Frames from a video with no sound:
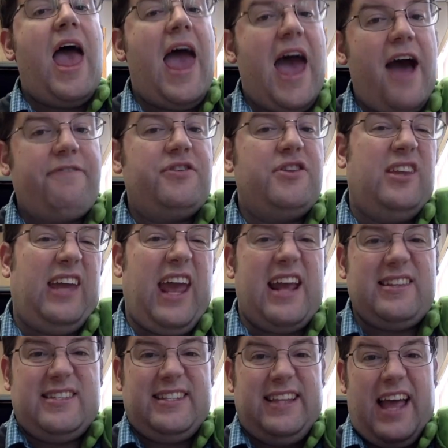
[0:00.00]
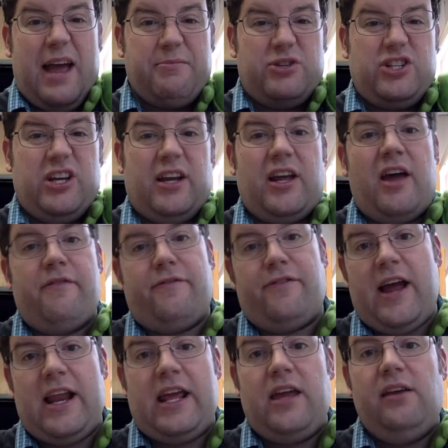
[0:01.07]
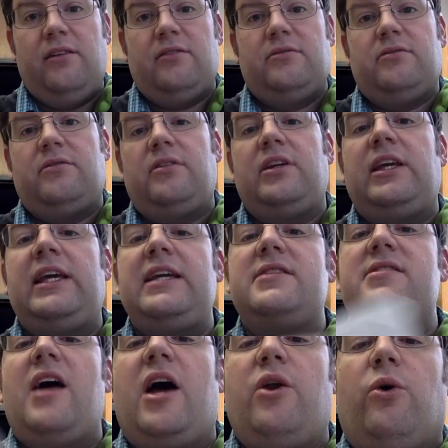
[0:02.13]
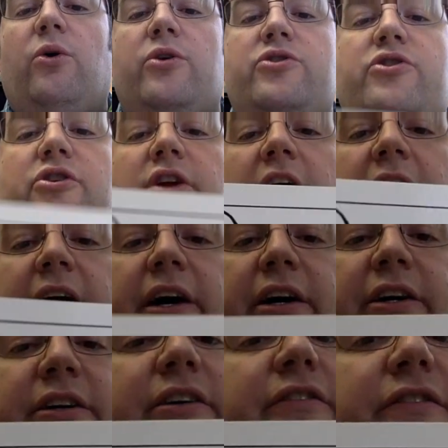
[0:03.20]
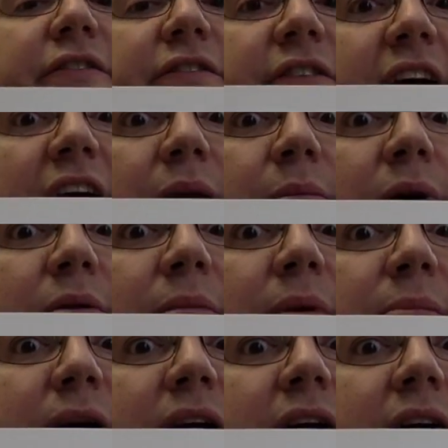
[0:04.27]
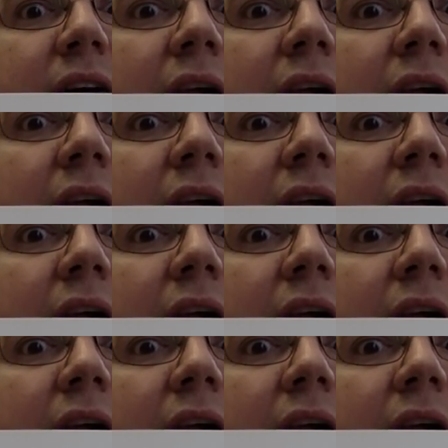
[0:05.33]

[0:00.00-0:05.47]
After the gate slammed shut on Freddy, he saw an orchard of, anybody remember?